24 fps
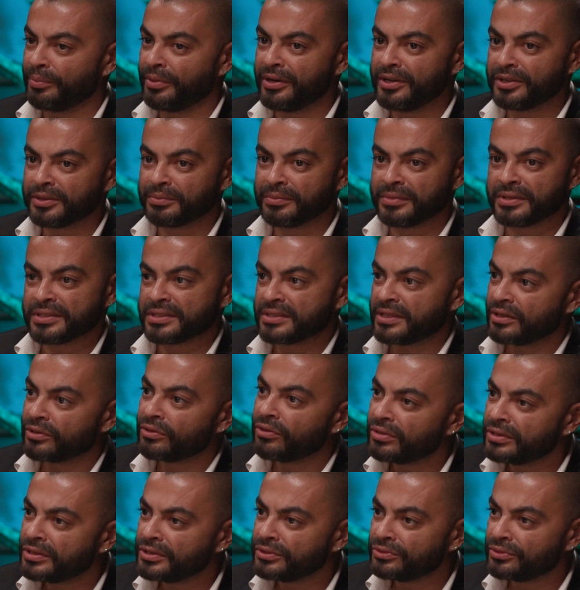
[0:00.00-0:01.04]
apartments. They're
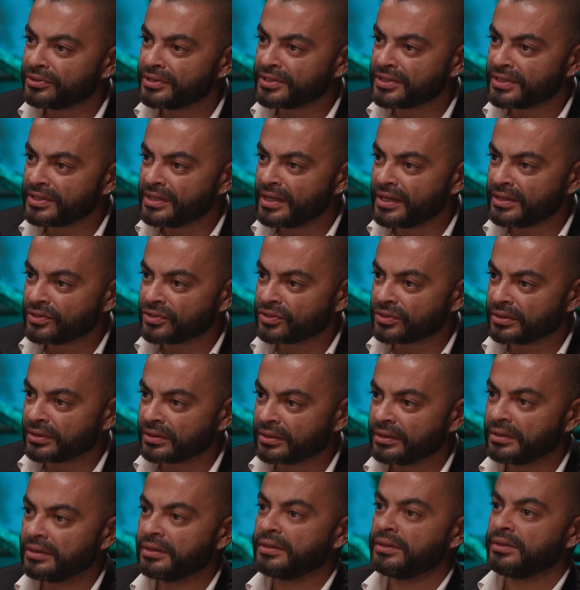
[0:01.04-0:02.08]
all into residential.
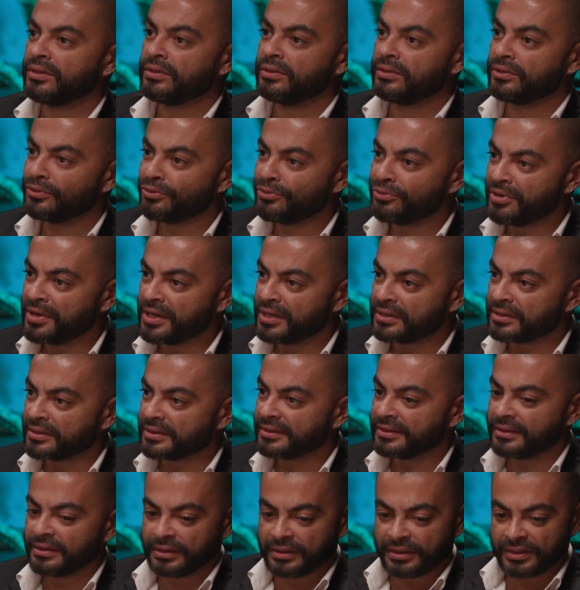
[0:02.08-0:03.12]
Great.
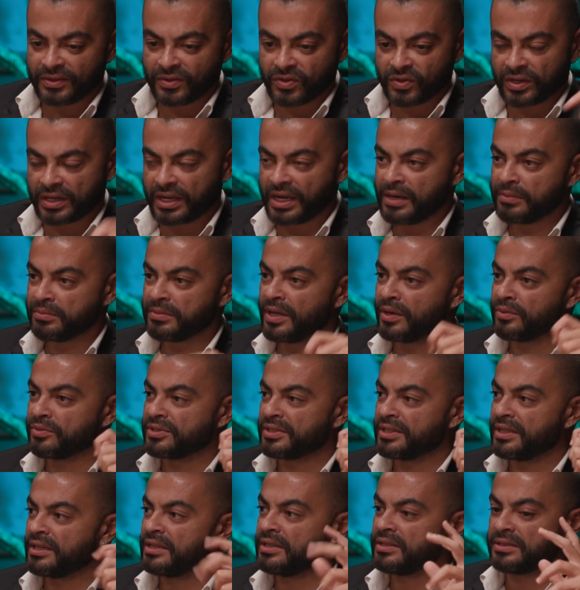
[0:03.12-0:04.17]
Came
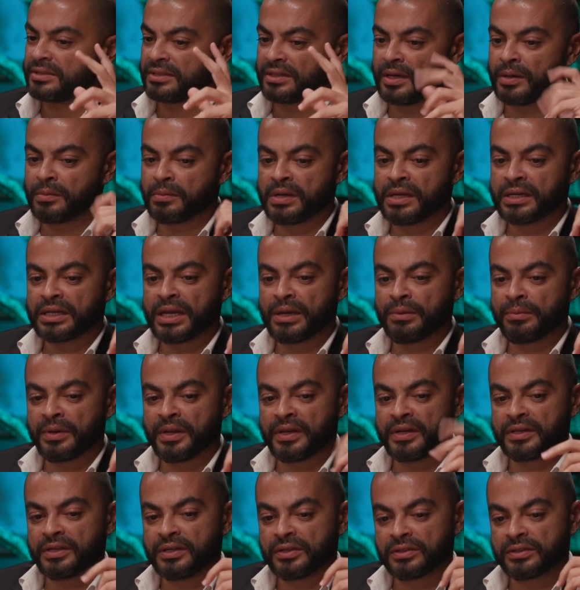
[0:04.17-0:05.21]
downstairs. I'm
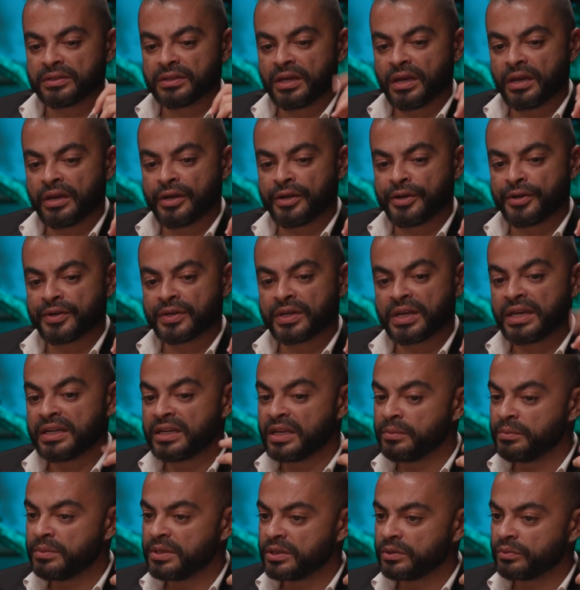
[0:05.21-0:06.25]
like it. Can
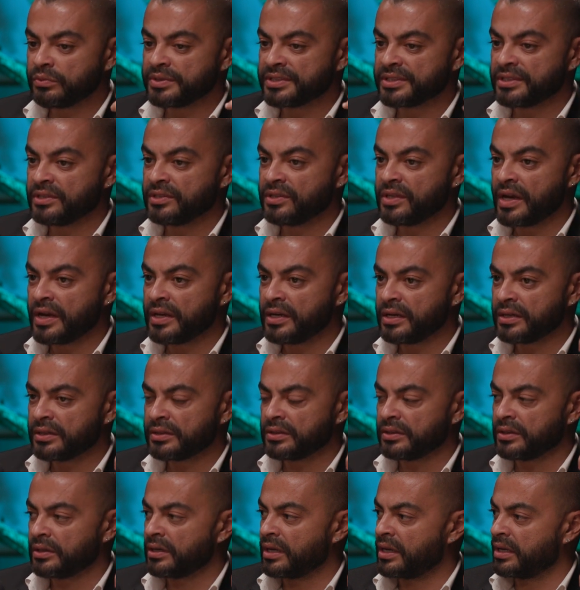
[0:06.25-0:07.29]
I meet with the
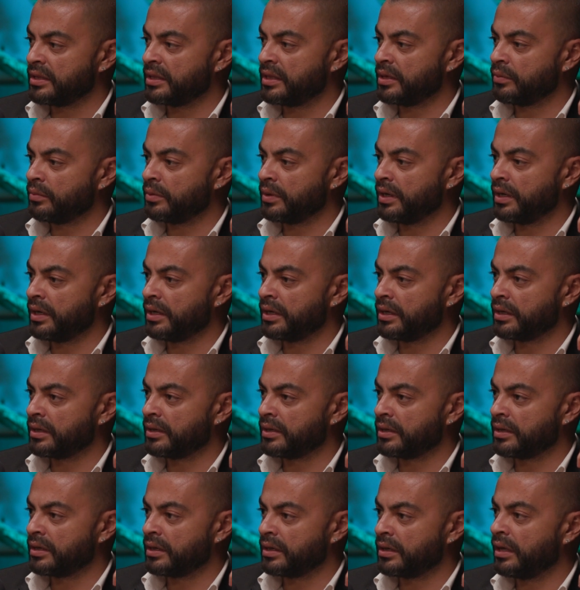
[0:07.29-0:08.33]
director? And they were
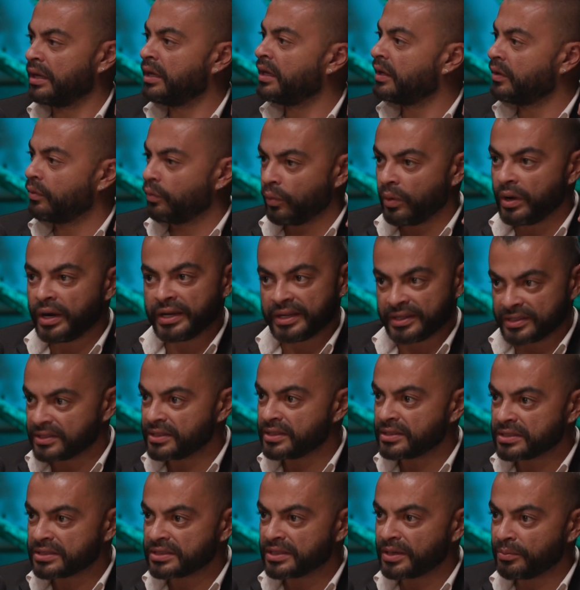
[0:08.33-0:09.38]
like, why? Is
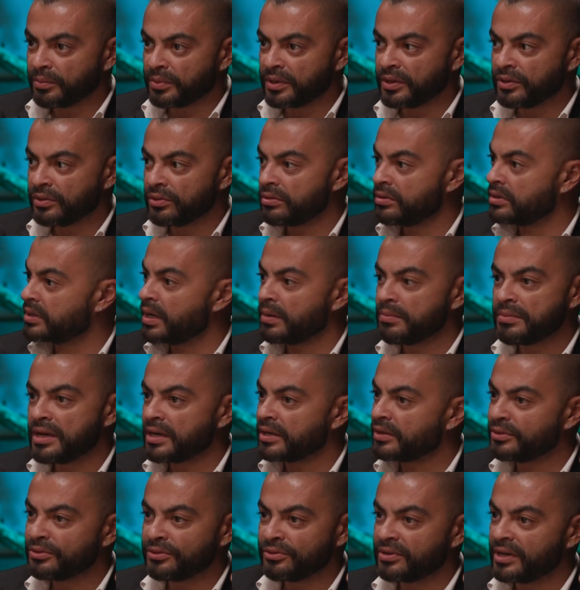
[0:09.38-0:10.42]
there something wrong? I'm
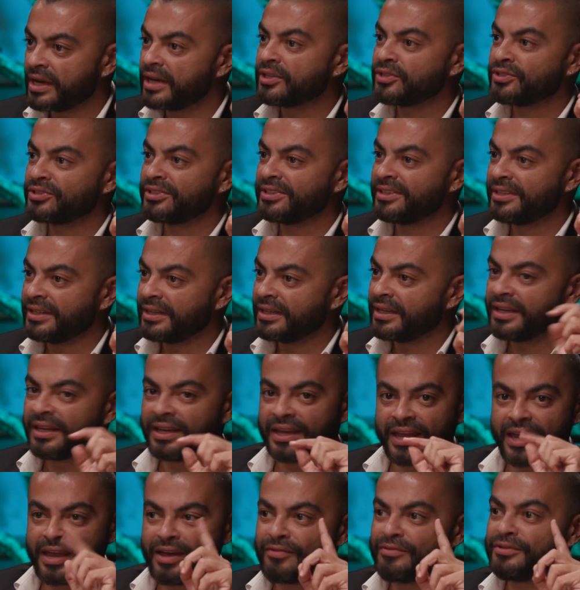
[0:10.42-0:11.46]
like, no, actually,
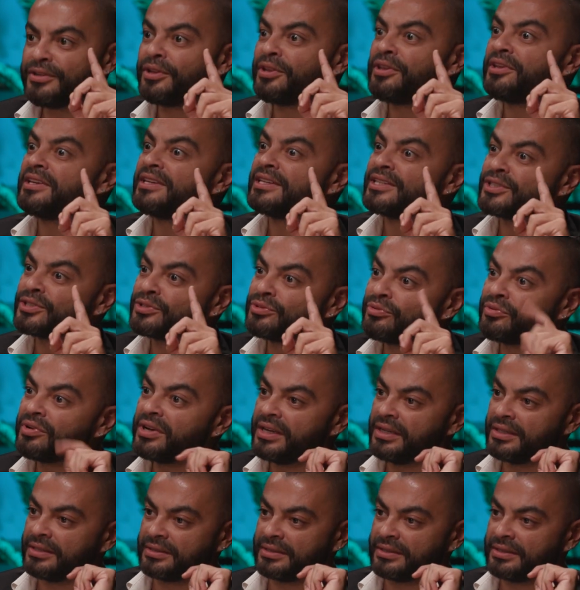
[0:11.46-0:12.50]
everything is
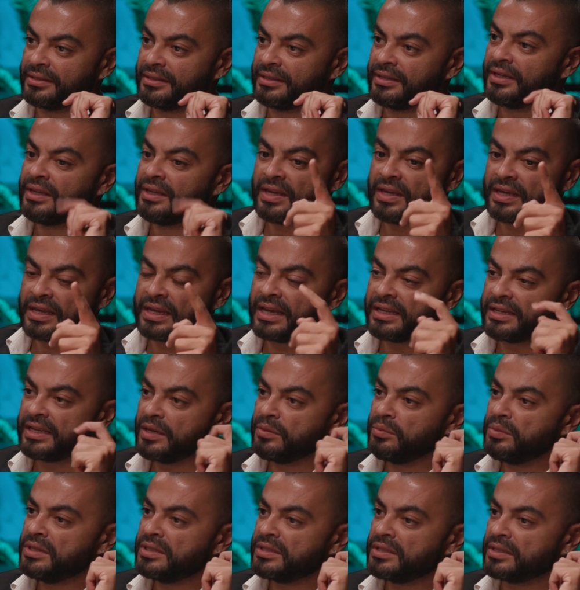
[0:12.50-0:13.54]
great. Can
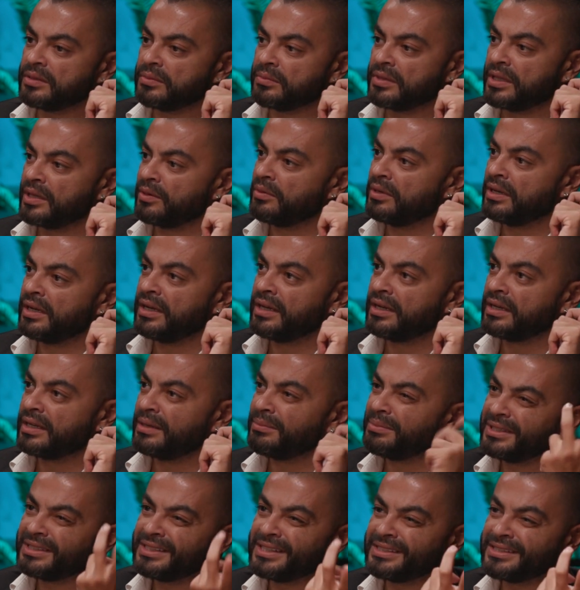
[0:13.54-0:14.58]
I meet him? They were like,
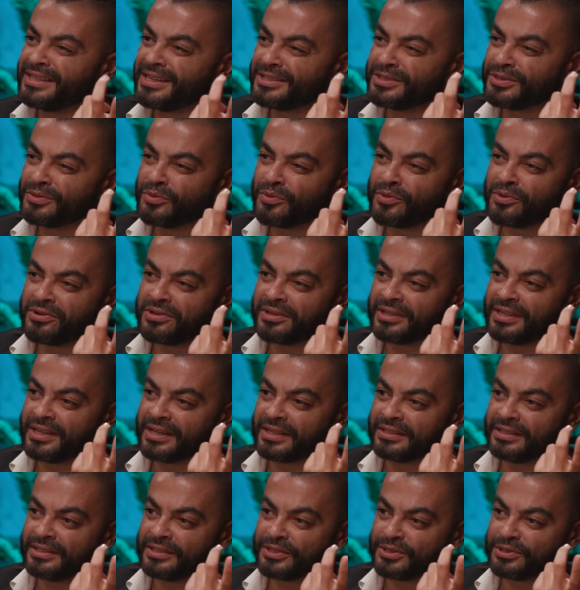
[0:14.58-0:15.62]
but it doesn't work
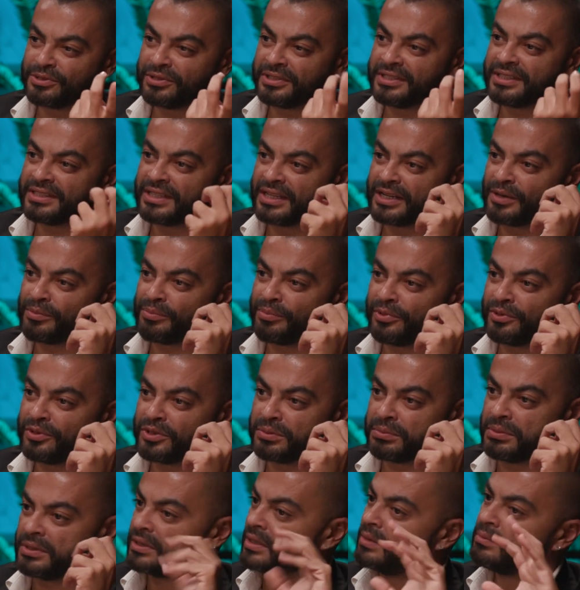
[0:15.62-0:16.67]
like this. You need an
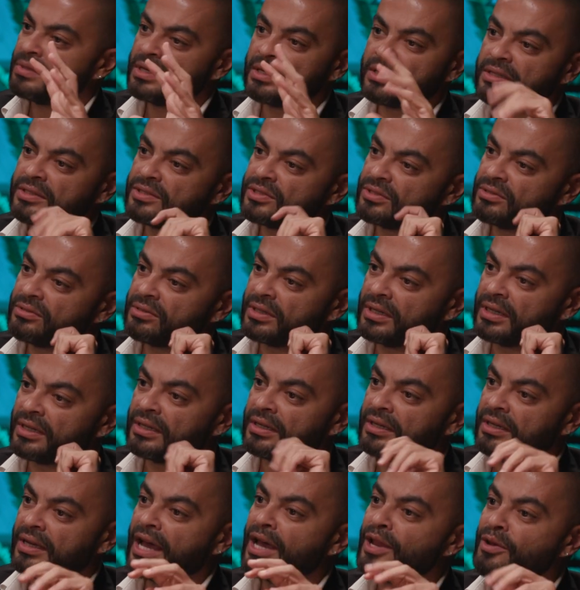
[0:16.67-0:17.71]
appointment. I'm like, it's
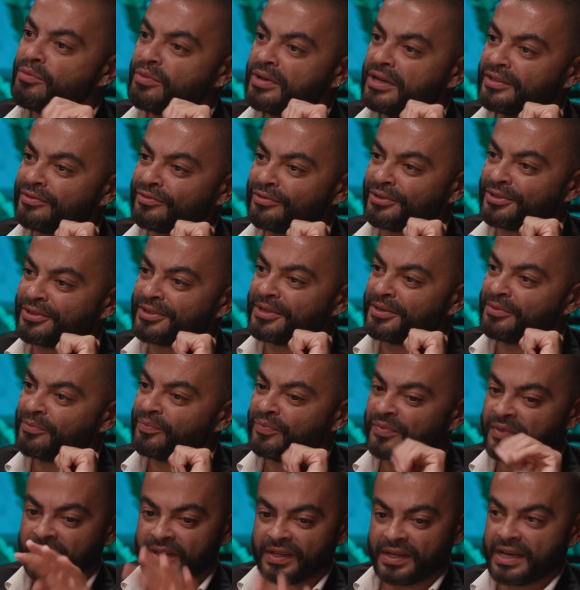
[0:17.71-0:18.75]
okay. I'll wait for him.
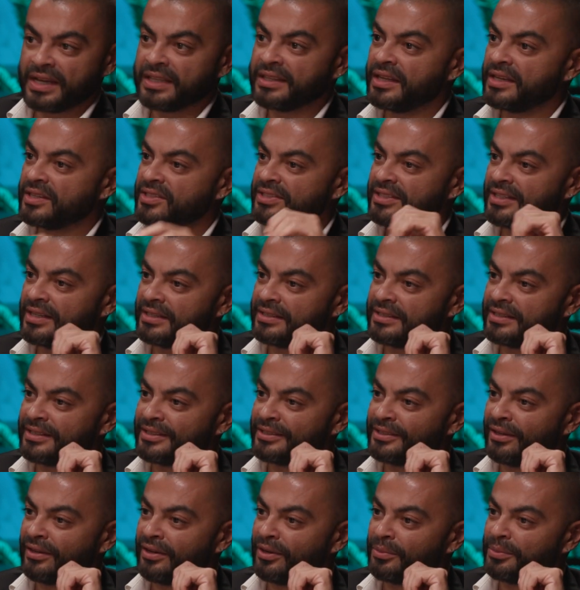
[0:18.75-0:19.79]
And I stayed
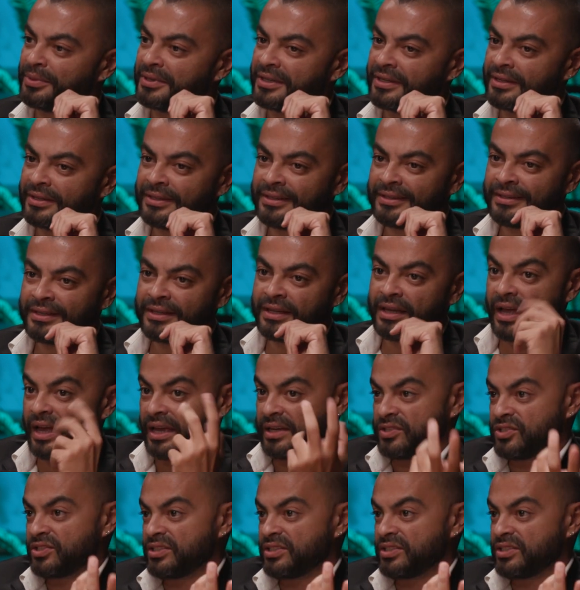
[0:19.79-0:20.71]
in the lobby. I